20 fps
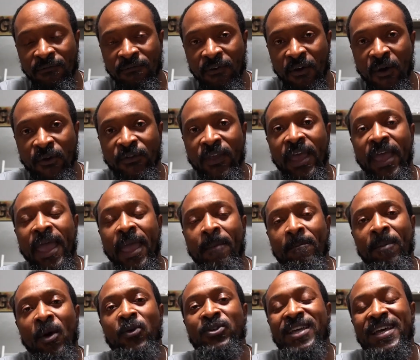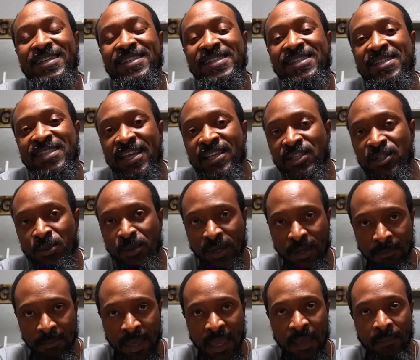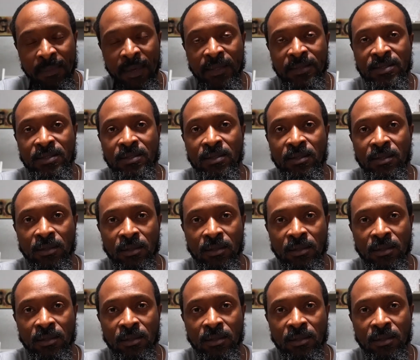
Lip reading: first and most essential commandment.